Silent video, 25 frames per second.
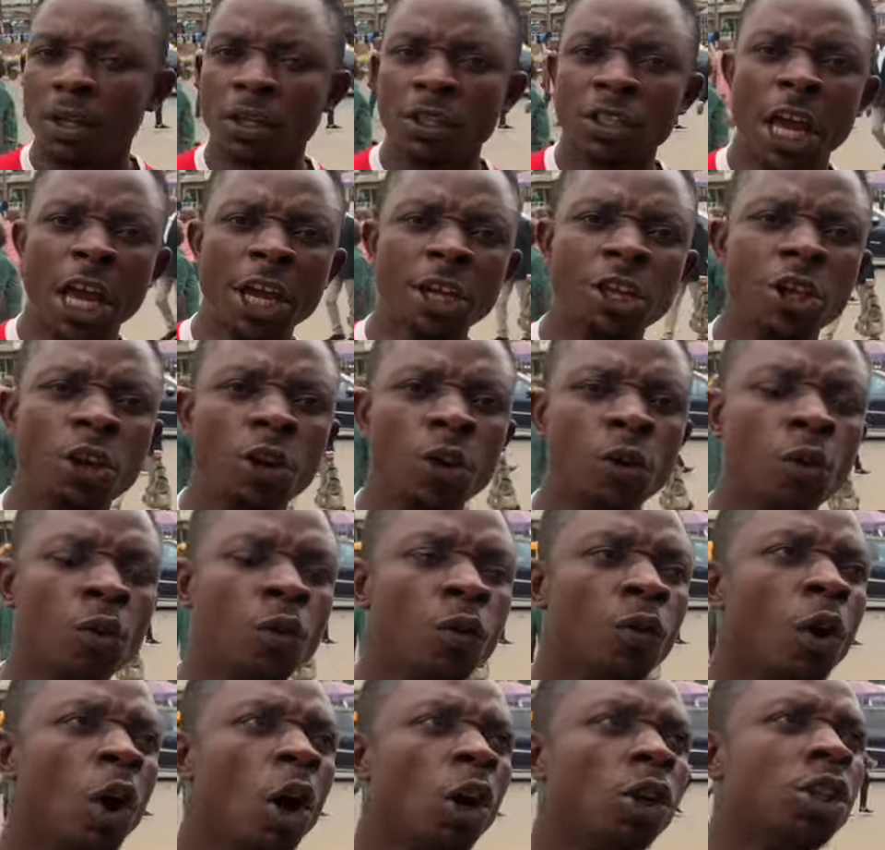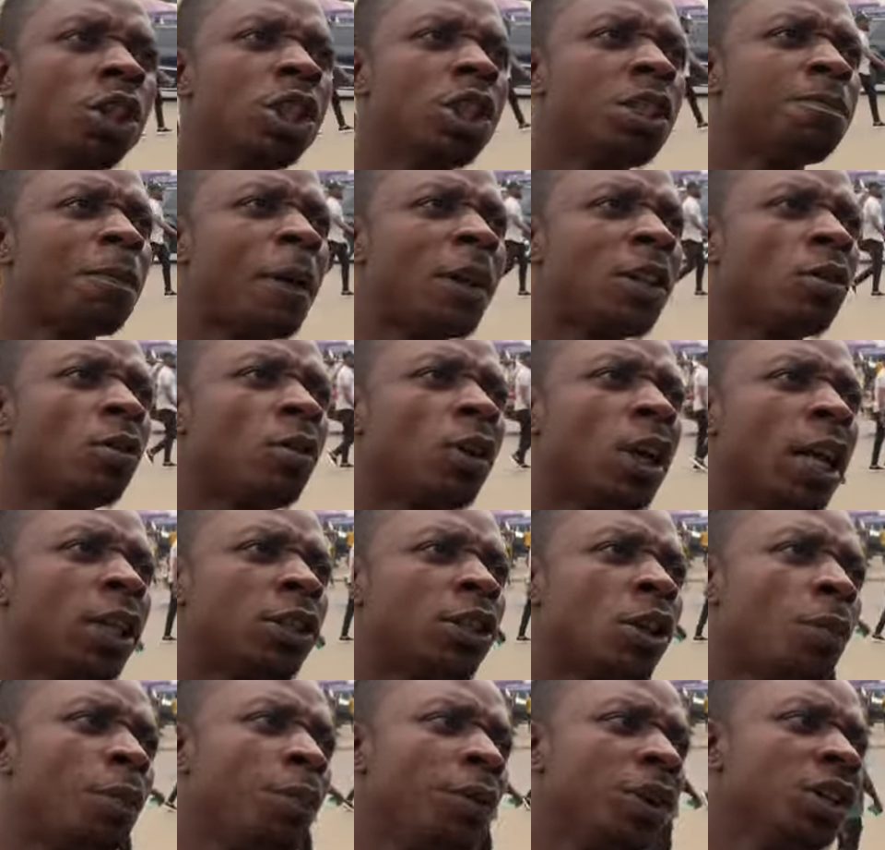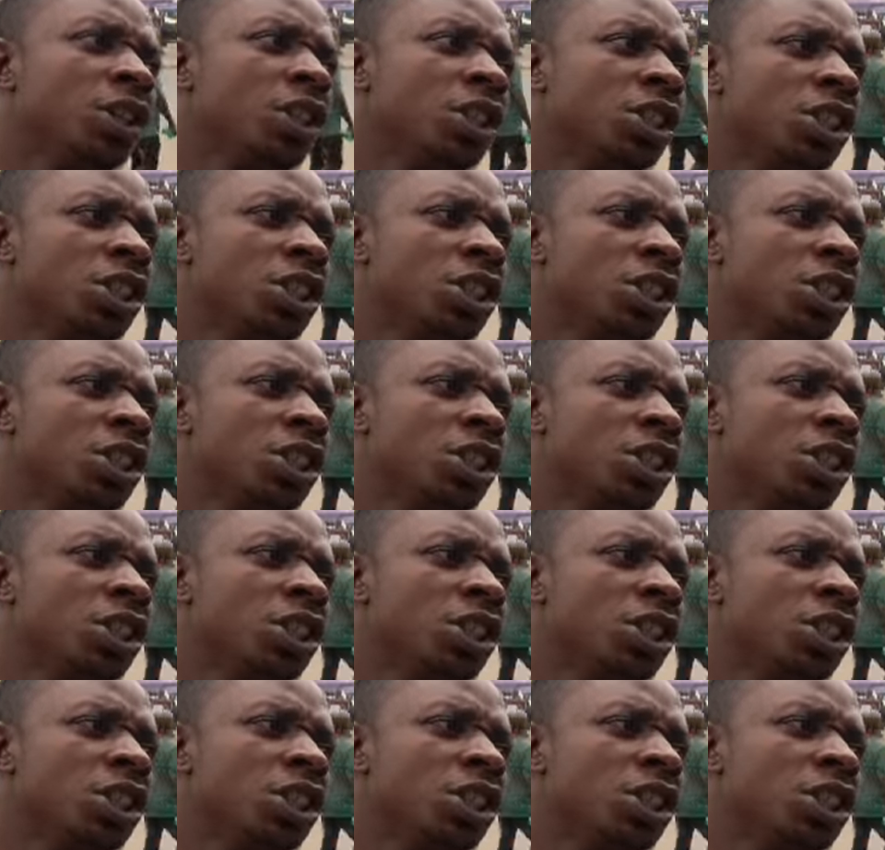Thank you on this particular topic.